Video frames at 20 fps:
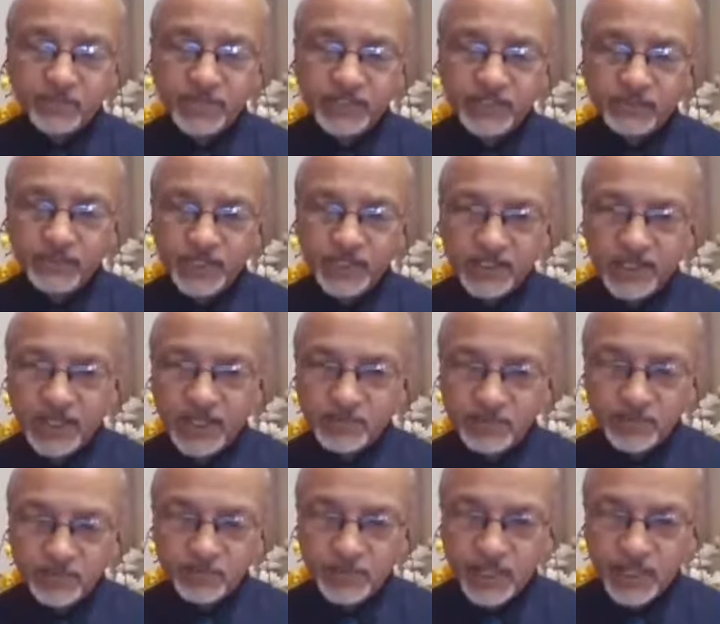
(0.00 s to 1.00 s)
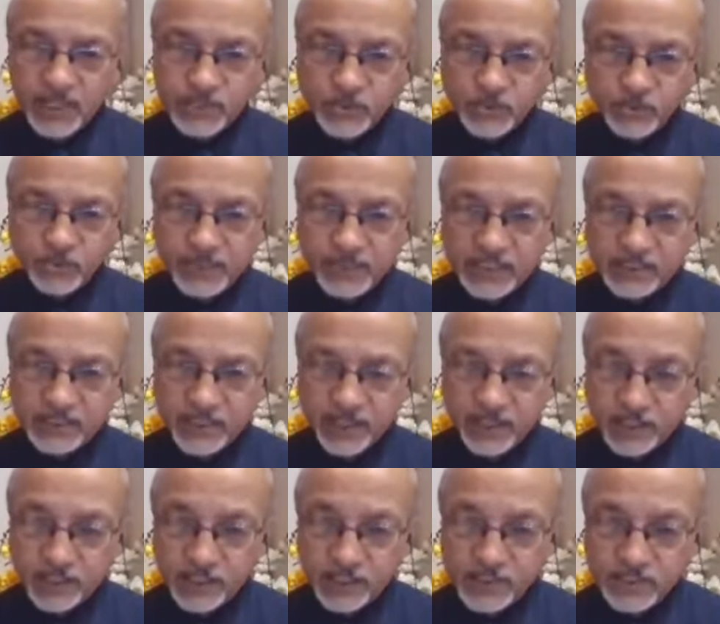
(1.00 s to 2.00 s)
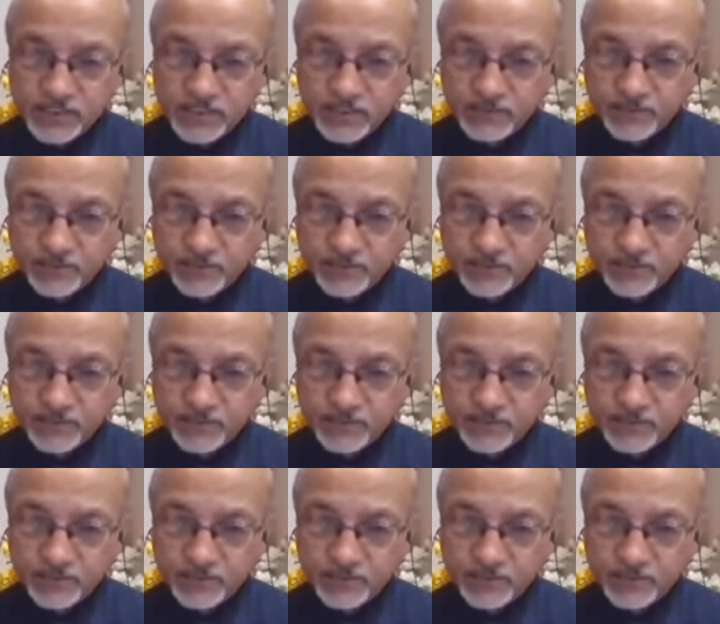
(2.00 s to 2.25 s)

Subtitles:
particular type of plant to build their nest?